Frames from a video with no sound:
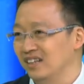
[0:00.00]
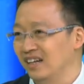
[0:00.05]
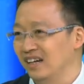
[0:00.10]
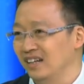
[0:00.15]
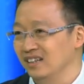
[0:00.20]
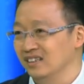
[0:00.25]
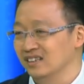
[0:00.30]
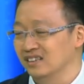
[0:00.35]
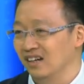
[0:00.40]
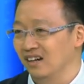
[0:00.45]

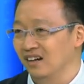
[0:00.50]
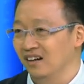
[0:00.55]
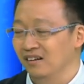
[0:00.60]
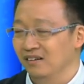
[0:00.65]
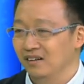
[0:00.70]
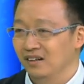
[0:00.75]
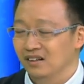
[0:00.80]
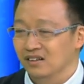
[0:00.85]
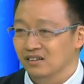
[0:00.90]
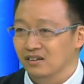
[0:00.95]
That is
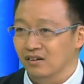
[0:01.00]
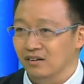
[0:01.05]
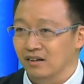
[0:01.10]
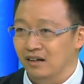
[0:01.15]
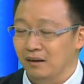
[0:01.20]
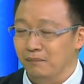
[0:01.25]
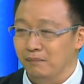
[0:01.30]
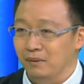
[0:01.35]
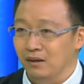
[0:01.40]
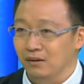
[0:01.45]

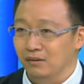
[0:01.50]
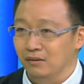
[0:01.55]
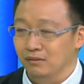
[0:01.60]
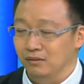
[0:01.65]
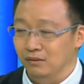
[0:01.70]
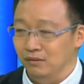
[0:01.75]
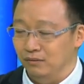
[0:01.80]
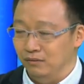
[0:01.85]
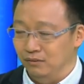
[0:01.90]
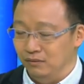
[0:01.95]
talking
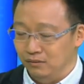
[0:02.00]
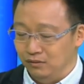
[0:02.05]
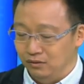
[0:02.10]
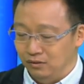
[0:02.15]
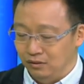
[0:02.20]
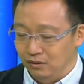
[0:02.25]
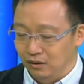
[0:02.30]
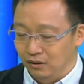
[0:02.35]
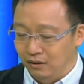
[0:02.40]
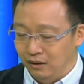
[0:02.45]

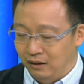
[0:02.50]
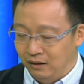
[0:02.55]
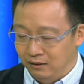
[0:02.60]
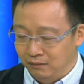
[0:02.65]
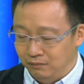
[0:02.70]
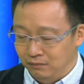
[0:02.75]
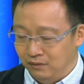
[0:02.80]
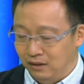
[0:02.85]
about